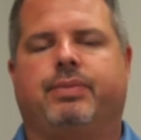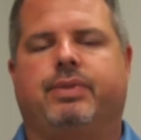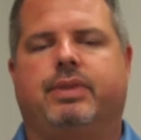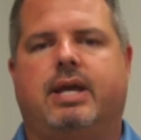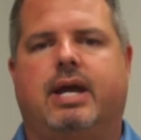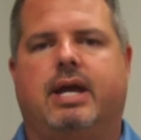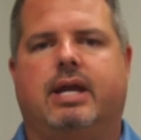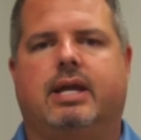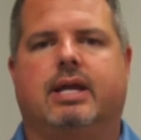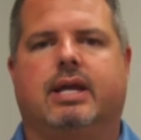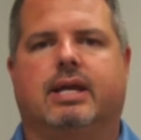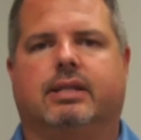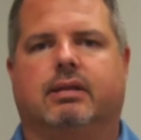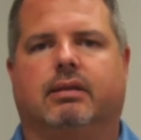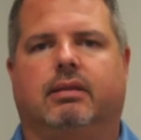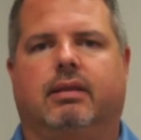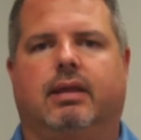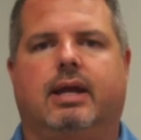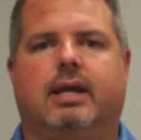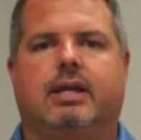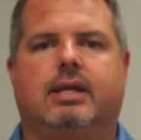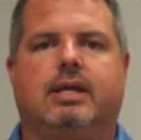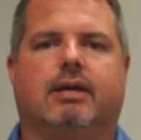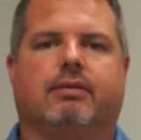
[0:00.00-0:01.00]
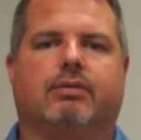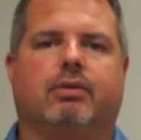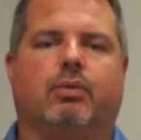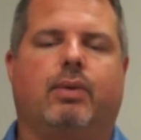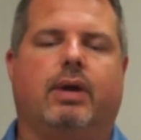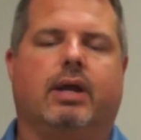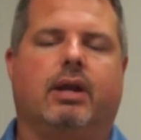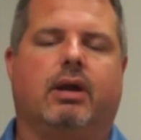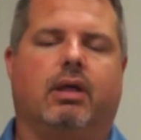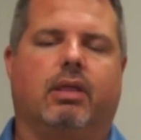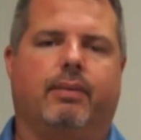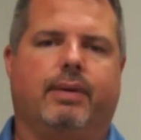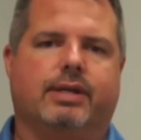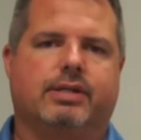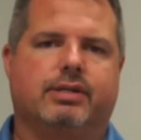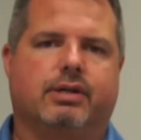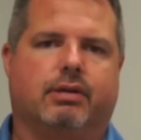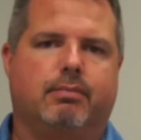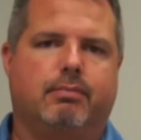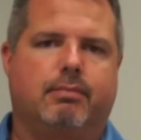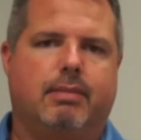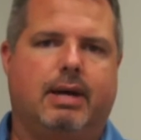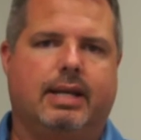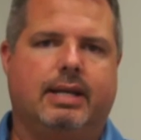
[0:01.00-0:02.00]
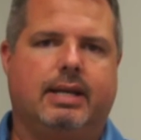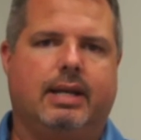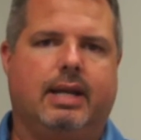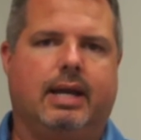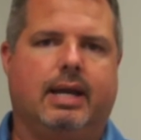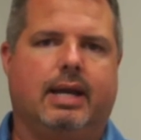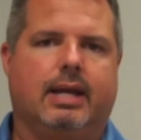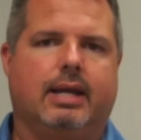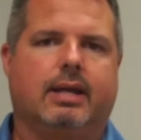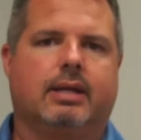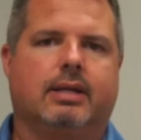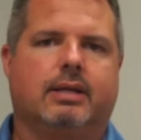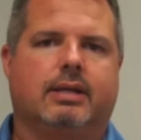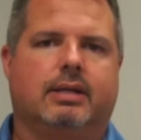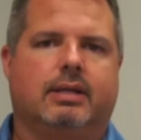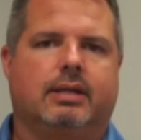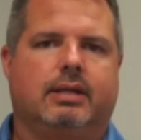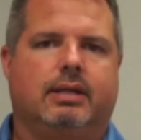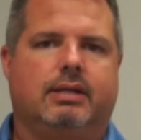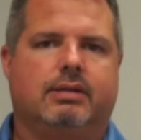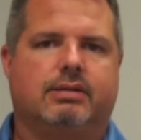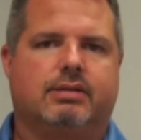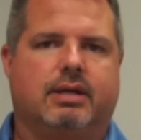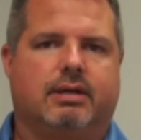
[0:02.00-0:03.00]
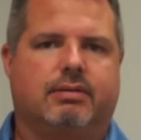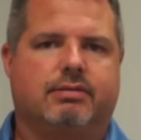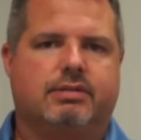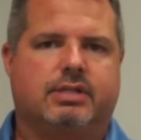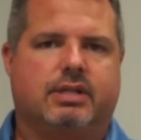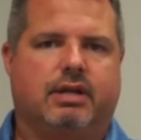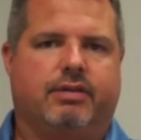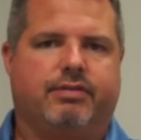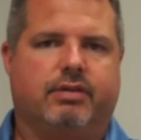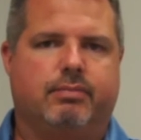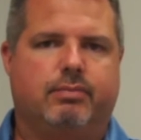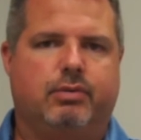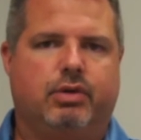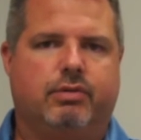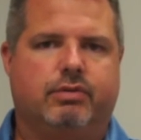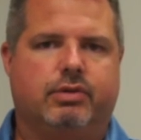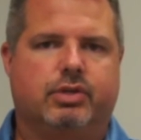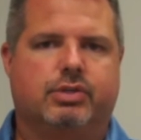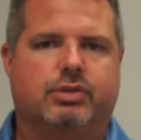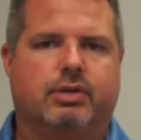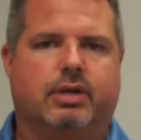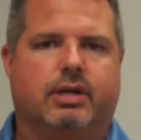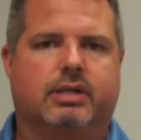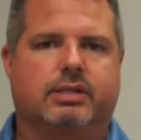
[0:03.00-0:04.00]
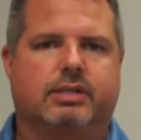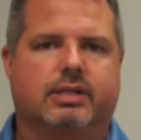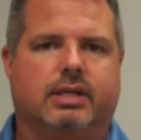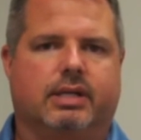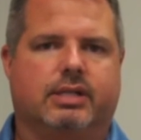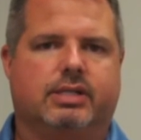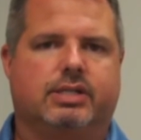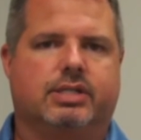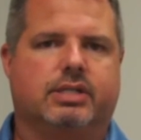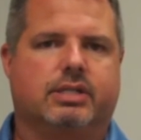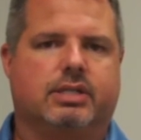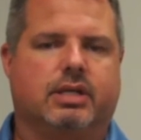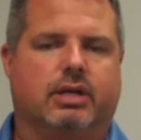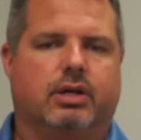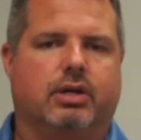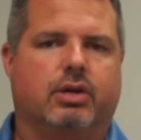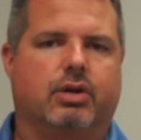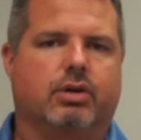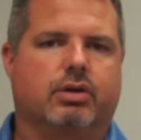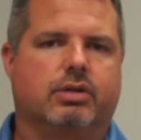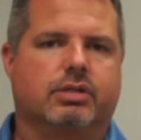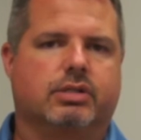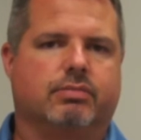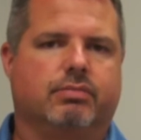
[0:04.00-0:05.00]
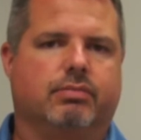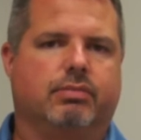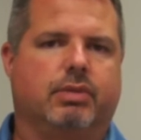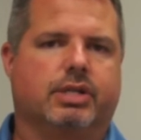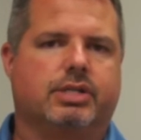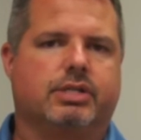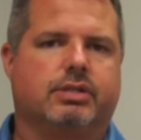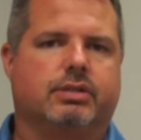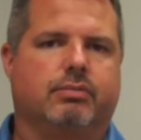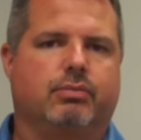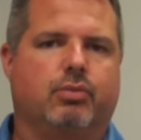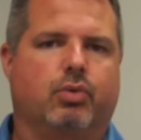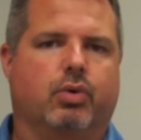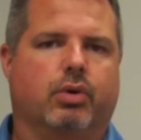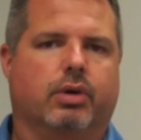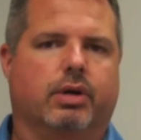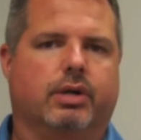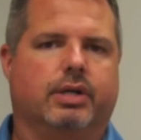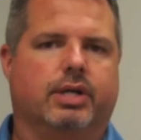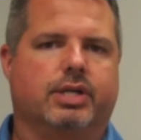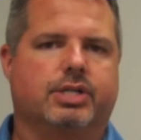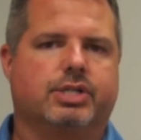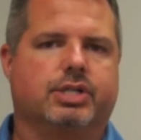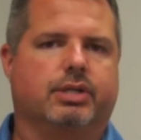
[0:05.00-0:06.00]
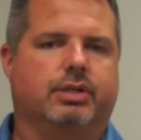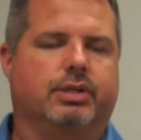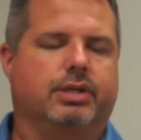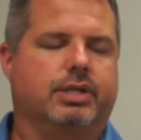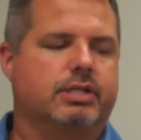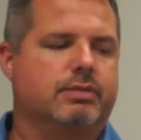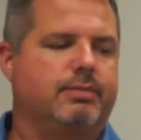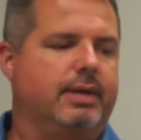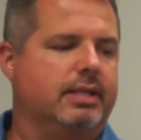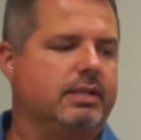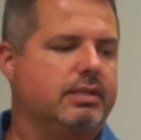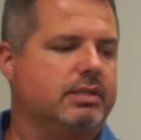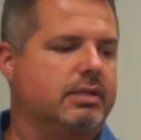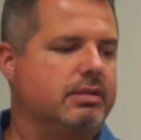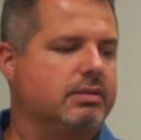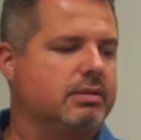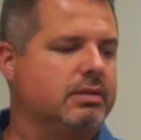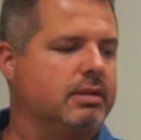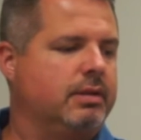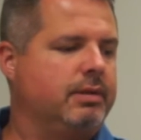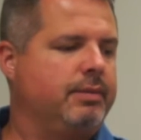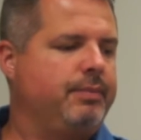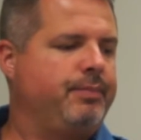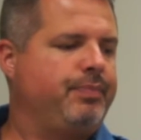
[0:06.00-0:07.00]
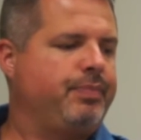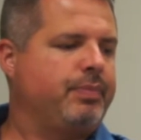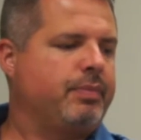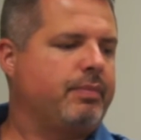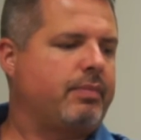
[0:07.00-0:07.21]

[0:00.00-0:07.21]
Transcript: Now you get delayed. You have to wait all the way till Monday. You just have stuff in moving trucks that just incurs much more additional expenses.